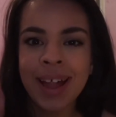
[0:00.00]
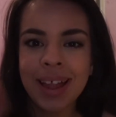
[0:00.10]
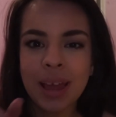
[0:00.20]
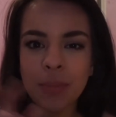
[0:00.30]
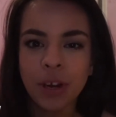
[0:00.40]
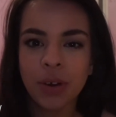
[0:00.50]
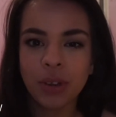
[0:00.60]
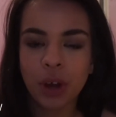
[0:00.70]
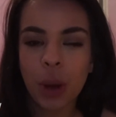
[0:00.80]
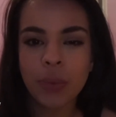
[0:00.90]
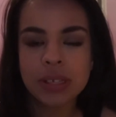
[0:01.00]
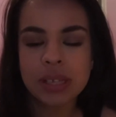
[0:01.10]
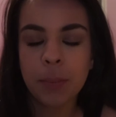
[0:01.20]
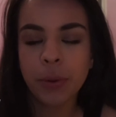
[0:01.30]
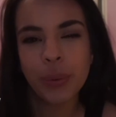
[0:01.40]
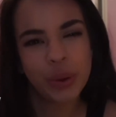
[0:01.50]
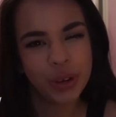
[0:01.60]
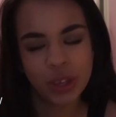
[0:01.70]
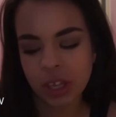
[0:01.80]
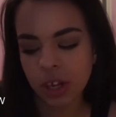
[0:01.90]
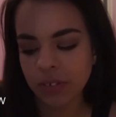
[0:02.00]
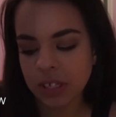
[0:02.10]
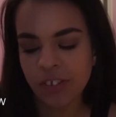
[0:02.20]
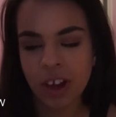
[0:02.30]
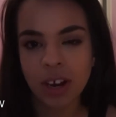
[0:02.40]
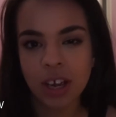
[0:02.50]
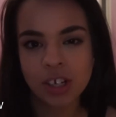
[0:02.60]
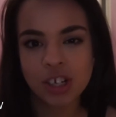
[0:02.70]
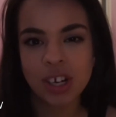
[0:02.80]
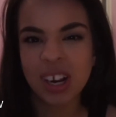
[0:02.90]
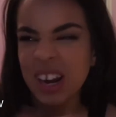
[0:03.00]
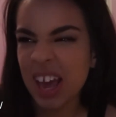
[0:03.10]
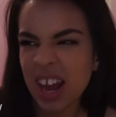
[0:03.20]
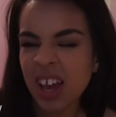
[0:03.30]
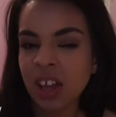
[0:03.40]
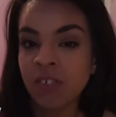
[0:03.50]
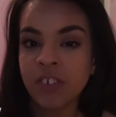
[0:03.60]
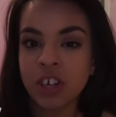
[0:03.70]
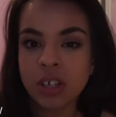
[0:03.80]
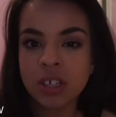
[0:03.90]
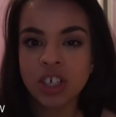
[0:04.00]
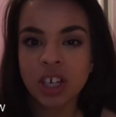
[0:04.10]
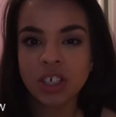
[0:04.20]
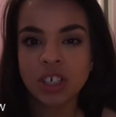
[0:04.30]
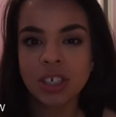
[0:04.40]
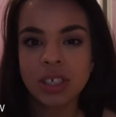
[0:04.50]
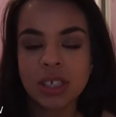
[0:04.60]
Let me know in the comments down below what you think of this foundation and any other video suggestions.